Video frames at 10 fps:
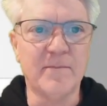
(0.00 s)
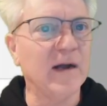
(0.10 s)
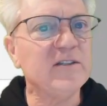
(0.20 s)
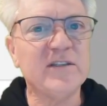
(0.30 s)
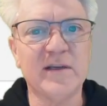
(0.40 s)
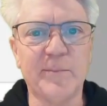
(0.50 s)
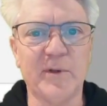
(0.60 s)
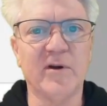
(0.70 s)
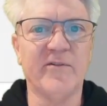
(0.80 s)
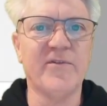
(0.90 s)
much
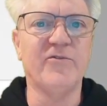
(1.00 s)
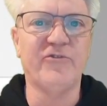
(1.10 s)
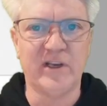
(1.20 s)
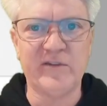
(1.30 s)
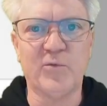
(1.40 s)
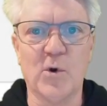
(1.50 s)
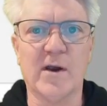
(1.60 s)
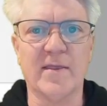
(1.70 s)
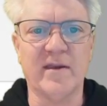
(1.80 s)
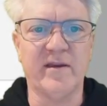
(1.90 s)
simpler if you just
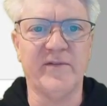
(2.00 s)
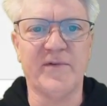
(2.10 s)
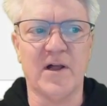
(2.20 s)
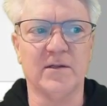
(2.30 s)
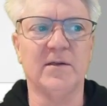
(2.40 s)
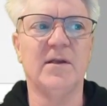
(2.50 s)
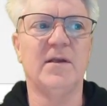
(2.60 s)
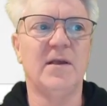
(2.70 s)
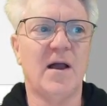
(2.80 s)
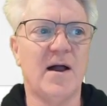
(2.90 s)
work in the default
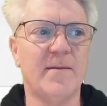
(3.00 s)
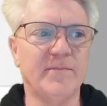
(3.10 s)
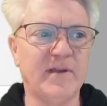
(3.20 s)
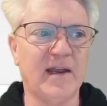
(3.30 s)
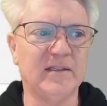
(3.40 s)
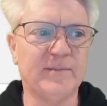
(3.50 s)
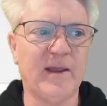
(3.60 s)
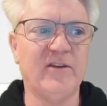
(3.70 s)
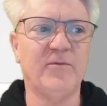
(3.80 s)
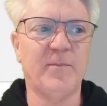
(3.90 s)
data space.